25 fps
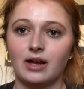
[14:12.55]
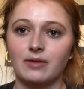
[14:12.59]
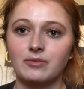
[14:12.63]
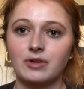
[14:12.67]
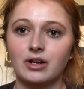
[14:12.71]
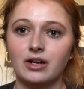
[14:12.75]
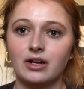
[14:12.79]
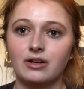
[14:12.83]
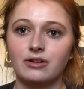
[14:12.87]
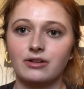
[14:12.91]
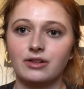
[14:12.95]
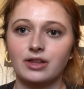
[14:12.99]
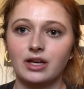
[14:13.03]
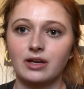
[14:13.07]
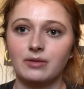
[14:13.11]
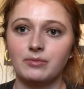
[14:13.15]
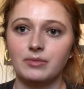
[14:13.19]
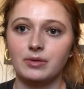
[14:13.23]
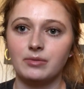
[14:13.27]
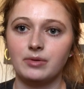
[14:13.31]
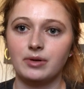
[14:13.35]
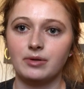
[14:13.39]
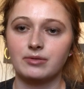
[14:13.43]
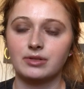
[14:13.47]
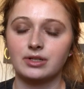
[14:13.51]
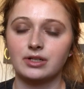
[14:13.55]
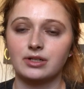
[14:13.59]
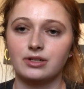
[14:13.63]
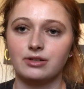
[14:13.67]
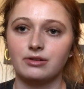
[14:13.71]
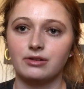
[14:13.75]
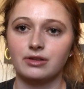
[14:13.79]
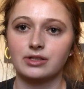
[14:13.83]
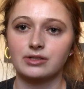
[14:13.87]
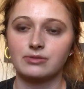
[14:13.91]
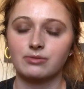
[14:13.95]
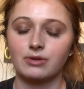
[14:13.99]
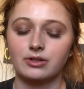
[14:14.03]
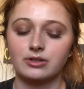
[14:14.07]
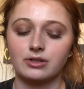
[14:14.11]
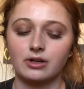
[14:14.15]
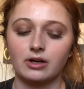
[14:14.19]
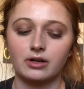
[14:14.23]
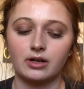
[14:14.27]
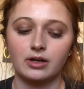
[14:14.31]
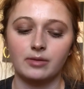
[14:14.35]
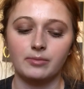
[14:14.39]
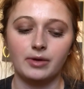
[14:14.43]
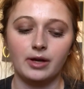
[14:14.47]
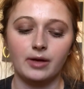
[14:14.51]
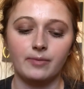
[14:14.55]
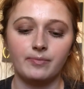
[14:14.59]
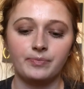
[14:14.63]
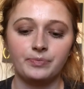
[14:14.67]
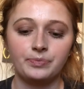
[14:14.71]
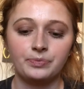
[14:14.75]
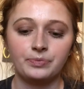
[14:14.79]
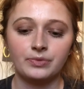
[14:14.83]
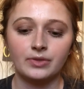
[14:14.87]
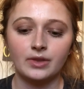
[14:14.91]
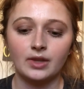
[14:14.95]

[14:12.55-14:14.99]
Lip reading: I don't think I'm gonna be able to do this while talking, but